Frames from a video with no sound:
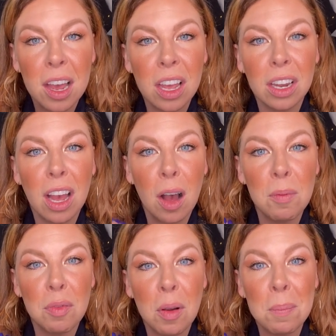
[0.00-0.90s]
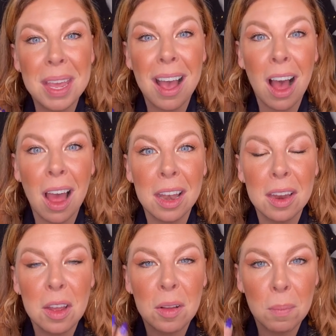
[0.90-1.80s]
could come from beyond
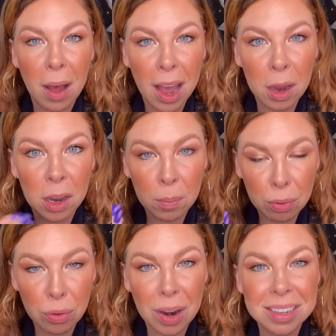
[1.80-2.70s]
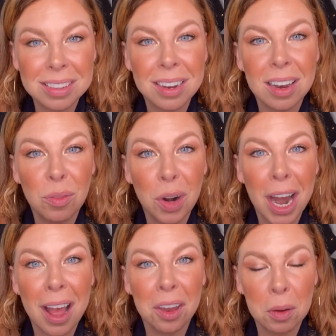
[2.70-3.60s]
my present
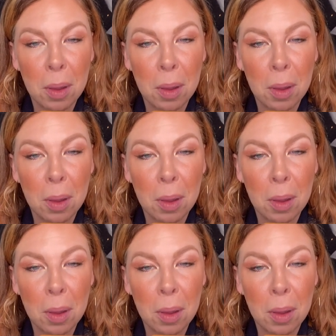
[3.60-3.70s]
reality,